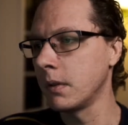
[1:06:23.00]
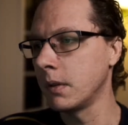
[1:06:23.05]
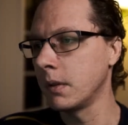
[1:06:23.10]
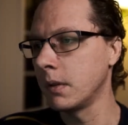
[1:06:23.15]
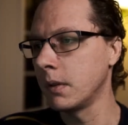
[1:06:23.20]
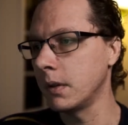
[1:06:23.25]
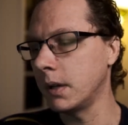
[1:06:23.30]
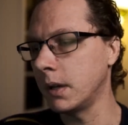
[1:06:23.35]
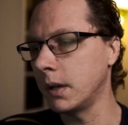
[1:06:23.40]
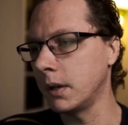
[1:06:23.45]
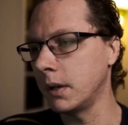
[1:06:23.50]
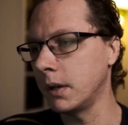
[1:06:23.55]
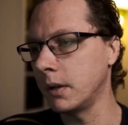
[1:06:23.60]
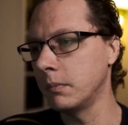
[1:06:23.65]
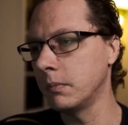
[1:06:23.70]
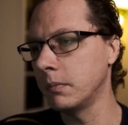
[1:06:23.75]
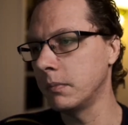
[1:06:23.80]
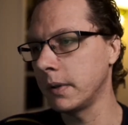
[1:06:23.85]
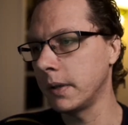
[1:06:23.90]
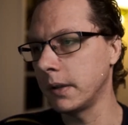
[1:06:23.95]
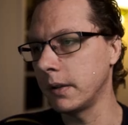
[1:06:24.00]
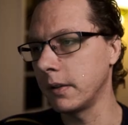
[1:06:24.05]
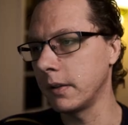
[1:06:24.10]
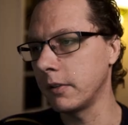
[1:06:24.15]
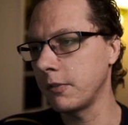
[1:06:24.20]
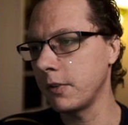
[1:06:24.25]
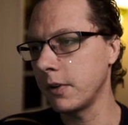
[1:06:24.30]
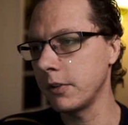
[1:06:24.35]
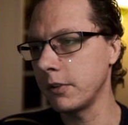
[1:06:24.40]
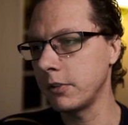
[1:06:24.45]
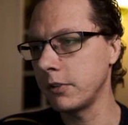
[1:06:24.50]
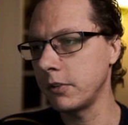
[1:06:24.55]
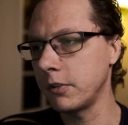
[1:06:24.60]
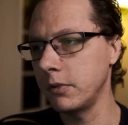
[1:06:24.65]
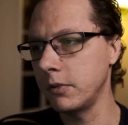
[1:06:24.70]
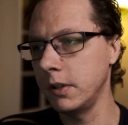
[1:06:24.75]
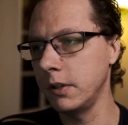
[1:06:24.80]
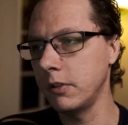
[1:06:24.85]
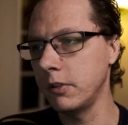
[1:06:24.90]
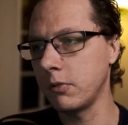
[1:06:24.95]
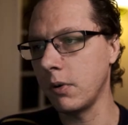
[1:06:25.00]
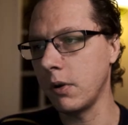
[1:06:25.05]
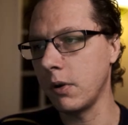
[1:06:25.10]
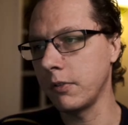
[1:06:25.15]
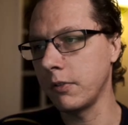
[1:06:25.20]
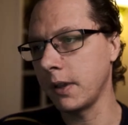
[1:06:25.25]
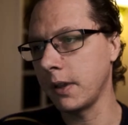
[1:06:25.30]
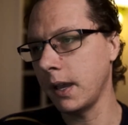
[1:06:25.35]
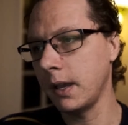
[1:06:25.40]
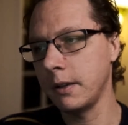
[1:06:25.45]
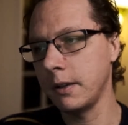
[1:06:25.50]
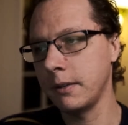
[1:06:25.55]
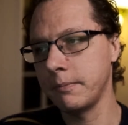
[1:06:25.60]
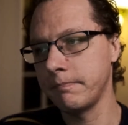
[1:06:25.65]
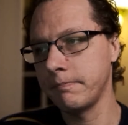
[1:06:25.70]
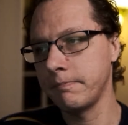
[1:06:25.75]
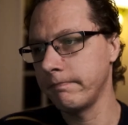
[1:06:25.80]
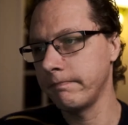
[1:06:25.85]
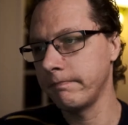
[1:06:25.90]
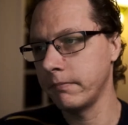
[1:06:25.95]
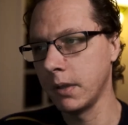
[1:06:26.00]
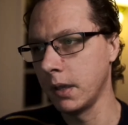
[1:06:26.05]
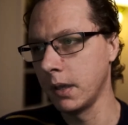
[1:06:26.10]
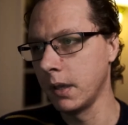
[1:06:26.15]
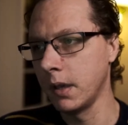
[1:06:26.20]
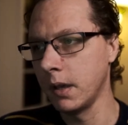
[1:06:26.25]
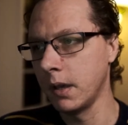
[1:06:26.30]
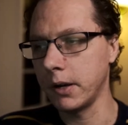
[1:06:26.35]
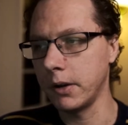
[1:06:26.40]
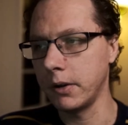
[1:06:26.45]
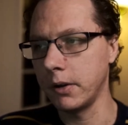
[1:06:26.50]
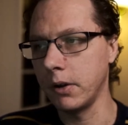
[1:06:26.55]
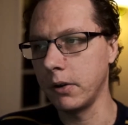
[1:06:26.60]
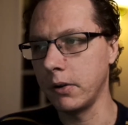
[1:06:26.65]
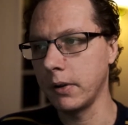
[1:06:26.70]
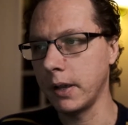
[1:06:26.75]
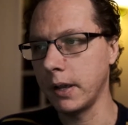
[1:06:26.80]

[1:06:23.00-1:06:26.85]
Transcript: and as far as who needs 12K, I don't know.